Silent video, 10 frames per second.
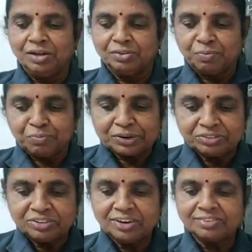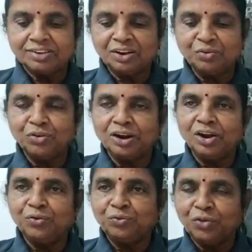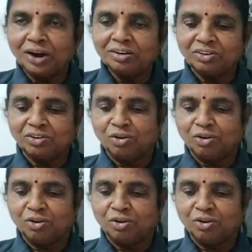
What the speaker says: So purchasing only one